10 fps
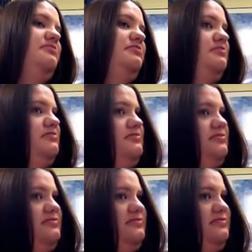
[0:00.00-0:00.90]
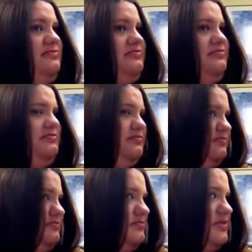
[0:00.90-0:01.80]

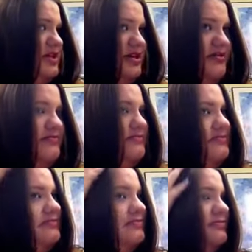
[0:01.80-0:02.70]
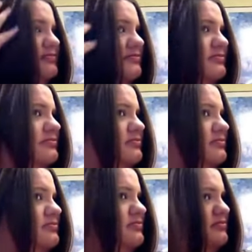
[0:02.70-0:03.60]

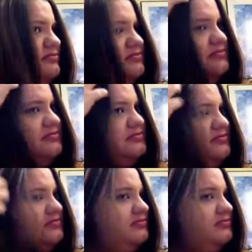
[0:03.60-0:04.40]
No one is speaking in this clip.